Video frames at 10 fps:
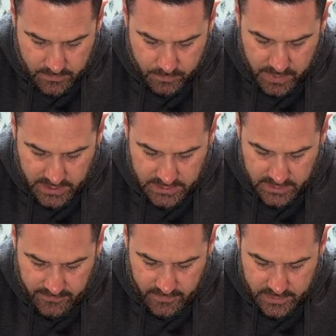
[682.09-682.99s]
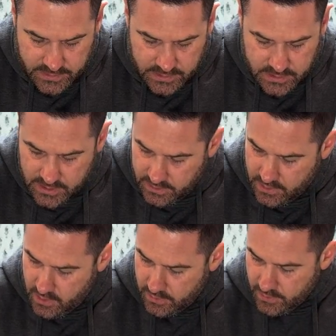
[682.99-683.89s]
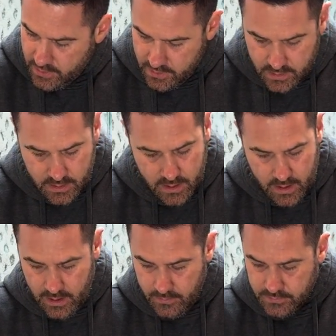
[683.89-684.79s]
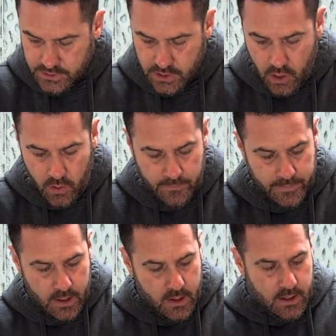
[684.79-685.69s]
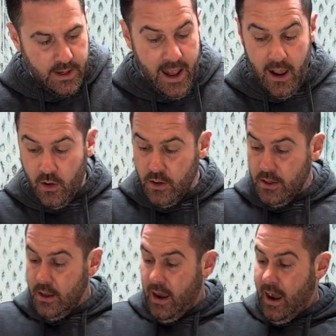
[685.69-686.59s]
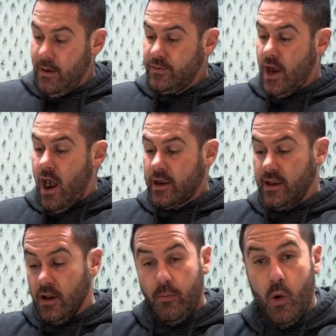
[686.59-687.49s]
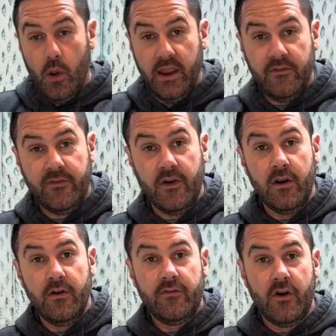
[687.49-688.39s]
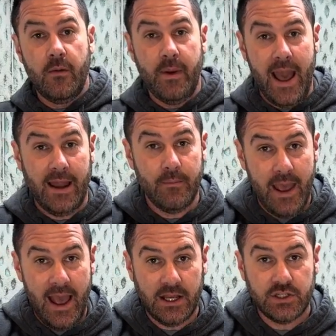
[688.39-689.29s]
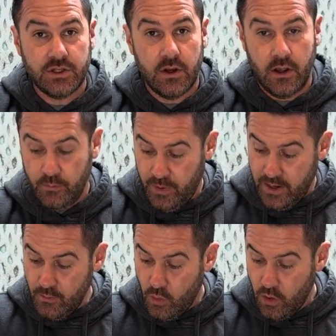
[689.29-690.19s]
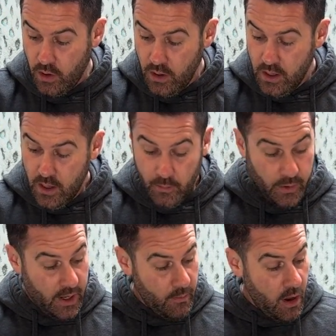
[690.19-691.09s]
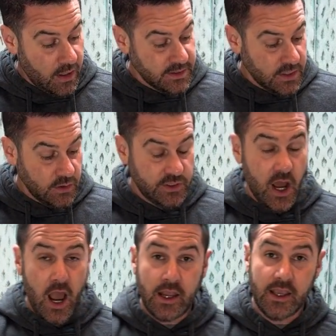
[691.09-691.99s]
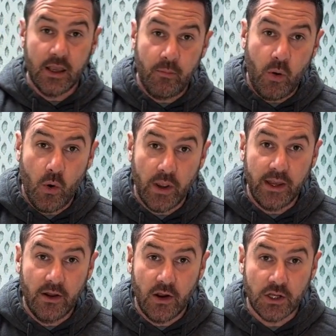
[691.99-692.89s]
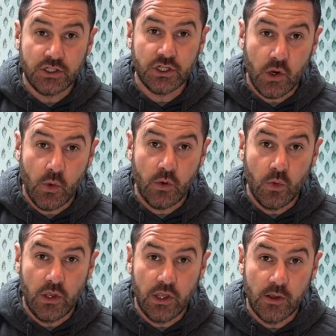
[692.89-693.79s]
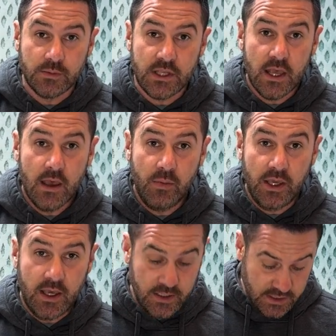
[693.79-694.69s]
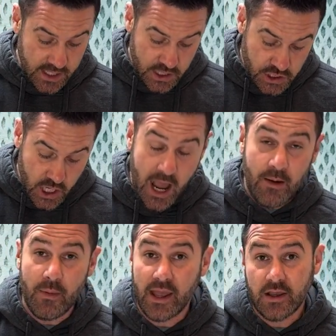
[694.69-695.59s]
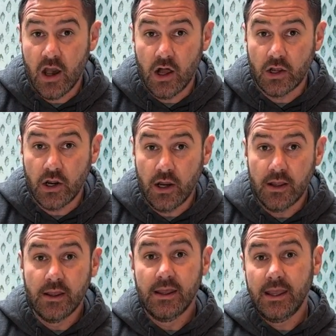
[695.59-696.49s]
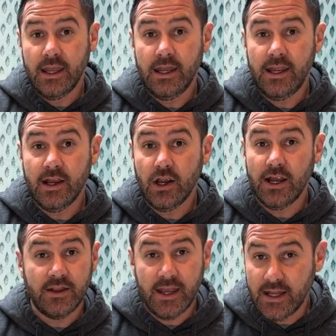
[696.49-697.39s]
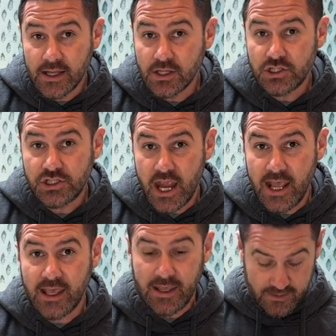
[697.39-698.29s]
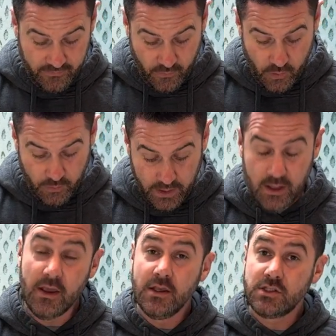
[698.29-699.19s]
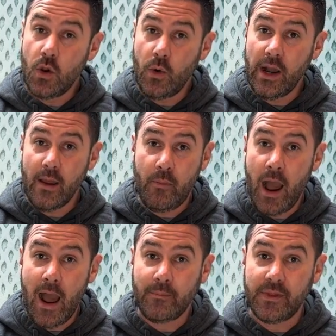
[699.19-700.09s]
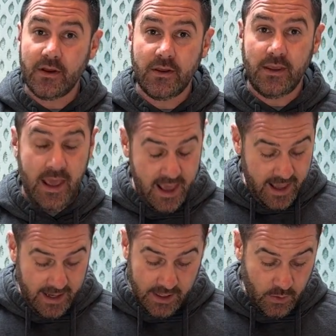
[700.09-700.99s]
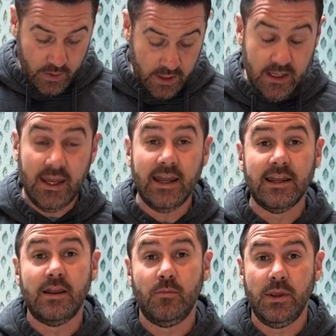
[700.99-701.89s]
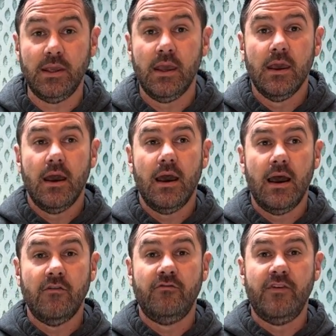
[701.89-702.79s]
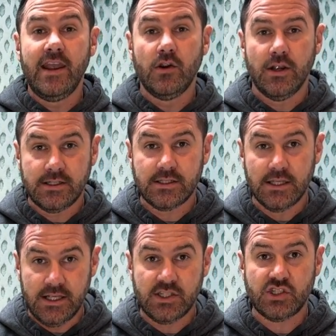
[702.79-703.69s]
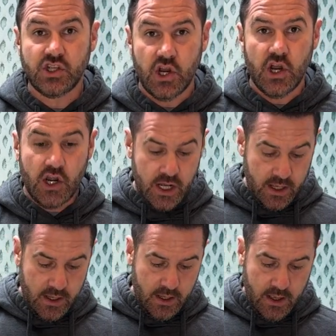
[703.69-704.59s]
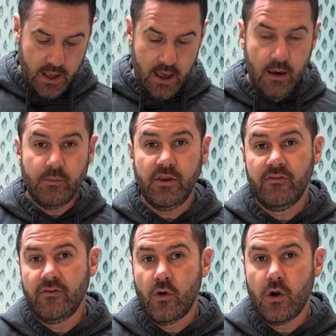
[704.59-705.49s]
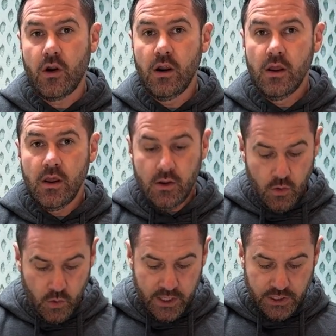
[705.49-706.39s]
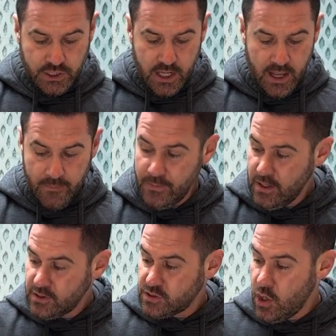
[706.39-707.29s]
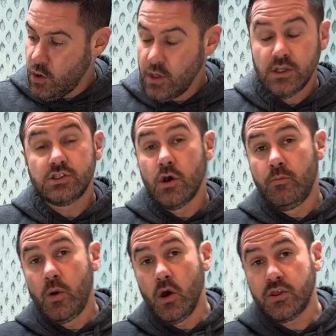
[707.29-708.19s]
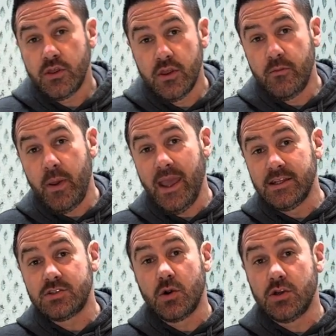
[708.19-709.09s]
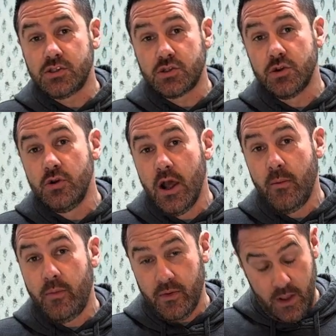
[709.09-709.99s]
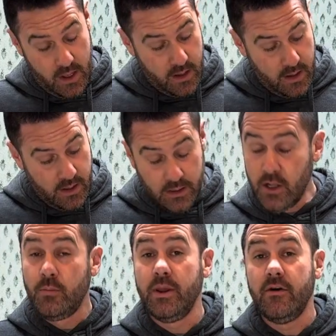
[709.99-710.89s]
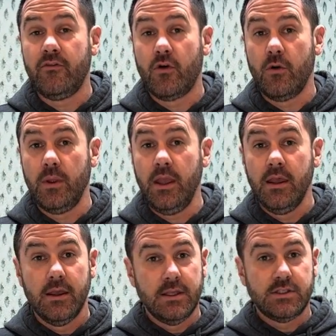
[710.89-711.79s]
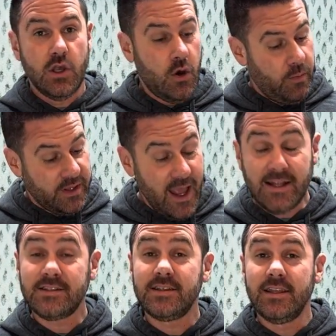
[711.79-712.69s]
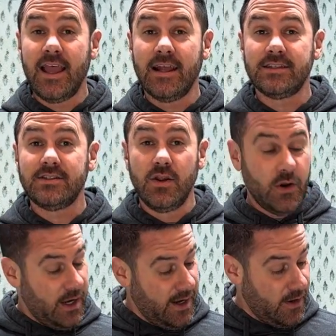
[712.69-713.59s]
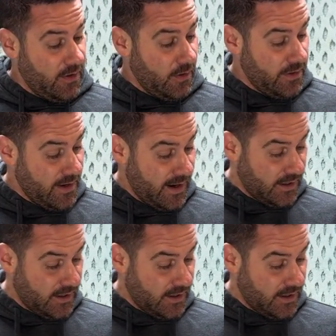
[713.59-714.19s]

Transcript: Big difference in color. So now I'm docking a point for a bad match on Ben Moore, but I'm also docking a point on Sherwin Williams because they shot my color in here and they didn't shake it for me. So when I popped the can, it needed to be vigorously stirred before, which so both of the paint stores screwed up a little bit for me. So, but that's nor here nor there.